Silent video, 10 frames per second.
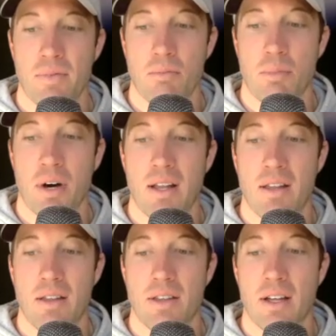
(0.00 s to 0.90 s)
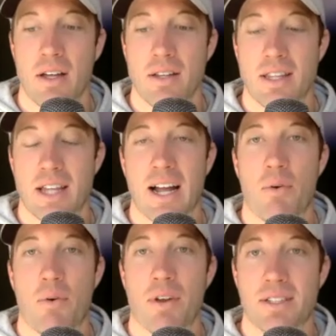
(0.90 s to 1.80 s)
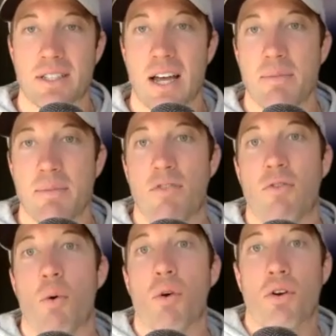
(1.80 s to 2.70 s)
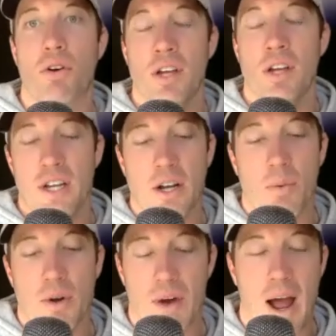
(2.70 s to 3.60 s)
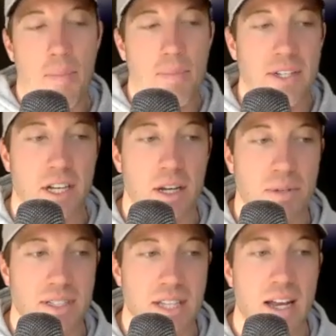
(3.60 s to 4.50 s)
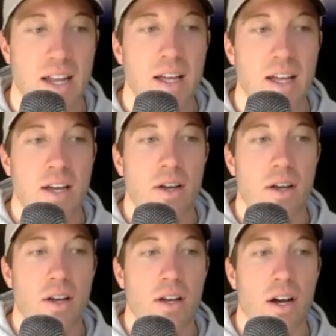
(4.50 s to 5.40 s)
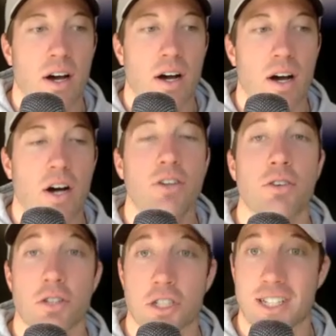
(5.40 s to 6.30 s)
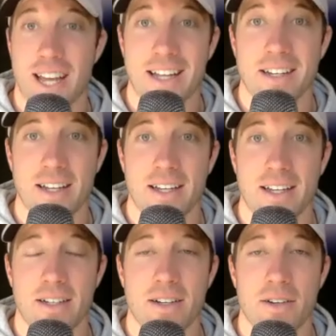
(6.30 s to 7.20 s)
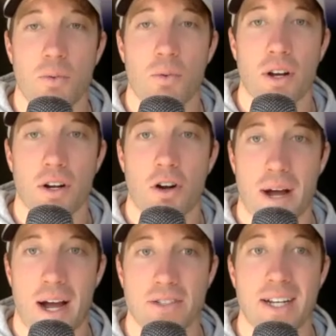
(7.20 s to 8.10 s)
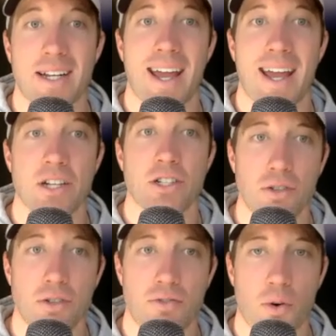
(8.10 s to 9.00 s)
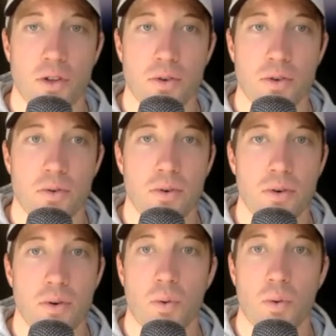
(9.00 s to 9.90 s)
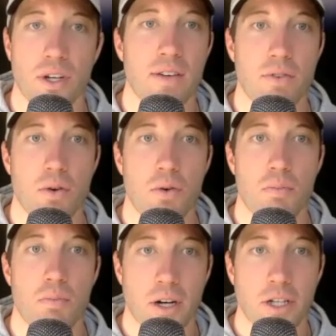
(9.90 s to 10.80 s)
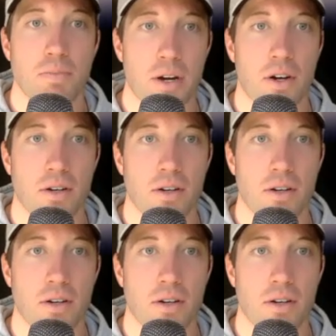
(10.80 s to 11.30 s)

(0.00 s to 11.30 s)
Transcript: But the thing I want to say before we wrap this up is that understanding what a carbohydrate can do for you will give you much better